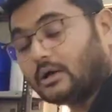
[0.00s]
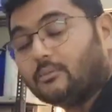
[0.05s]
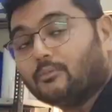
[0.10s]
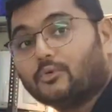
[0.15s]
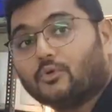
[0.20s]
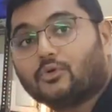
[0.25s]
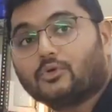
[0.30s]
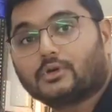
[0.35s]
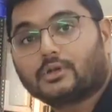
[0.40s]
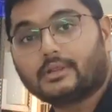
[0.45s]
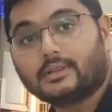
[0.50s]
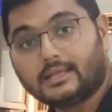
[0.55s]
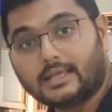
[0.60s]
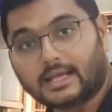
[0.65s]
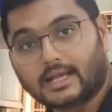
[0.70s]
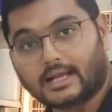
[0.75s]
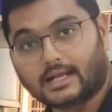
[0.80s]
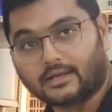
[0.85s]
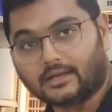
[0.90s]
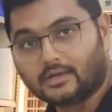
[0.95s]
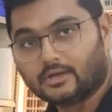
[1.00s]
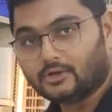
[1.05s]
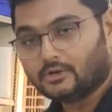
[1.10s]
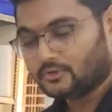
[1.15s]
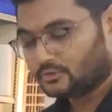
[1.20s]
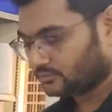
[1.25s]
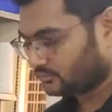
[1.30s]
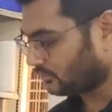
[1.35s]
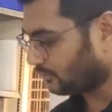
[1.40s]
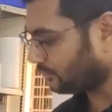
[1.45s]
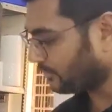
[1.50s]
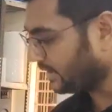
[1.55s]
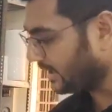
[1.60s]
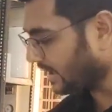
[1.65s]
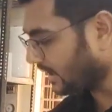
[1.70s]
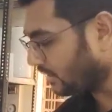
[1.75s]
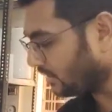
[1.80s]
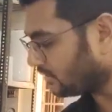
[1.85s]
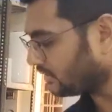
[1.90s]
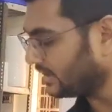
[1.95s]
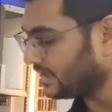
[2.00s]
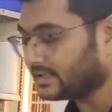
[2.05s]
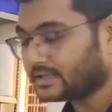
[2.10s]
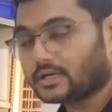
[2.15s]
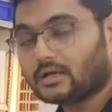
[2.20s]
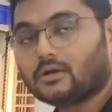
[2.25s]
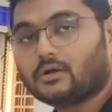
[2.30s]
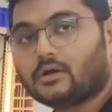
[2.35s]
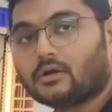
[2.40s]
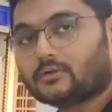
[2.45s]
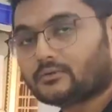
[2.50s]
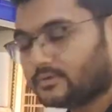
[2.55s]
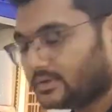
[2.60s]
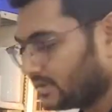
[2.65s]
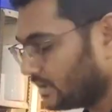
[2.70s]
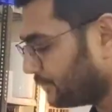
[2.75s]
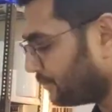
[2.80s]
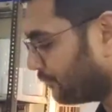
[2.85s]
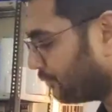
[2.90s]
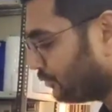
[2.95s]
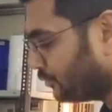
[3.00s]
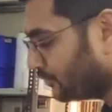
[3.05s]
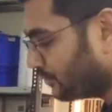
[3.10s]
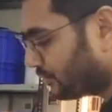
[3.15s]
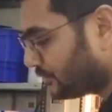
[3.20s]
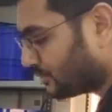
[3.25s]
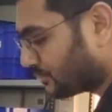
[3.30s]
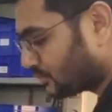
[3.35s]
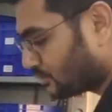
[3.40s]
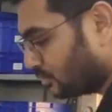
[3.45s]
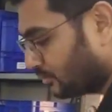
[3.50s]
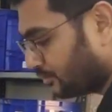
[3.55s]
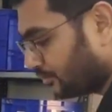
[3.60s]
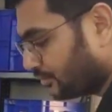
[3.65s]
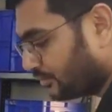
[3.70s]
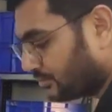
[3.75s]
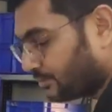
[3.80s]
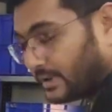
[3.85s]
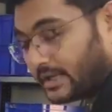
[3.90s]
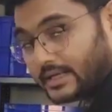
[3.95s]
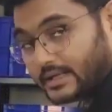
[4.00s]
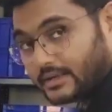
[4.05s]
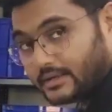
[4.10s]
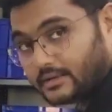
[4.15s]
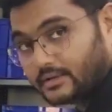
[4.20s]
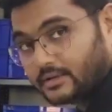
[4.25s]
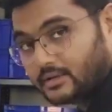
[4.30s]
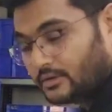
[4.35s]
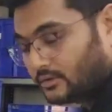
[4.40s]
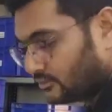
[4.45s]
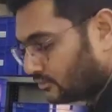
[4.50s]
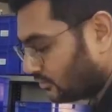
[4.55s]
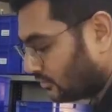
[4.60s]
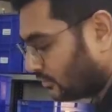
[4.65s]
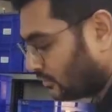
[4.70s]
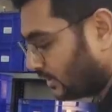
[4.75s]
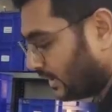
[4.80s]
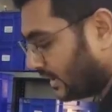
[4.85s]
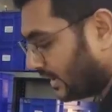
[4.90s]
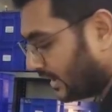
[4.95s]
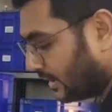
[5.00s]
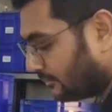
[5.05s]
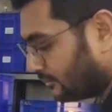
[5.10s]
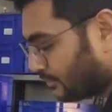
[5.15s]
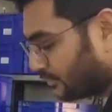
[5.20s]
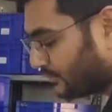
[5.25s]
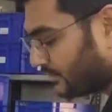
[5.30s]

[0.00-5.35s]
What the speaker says: come onto the hand. So we have interlocked with the two push button. So when I am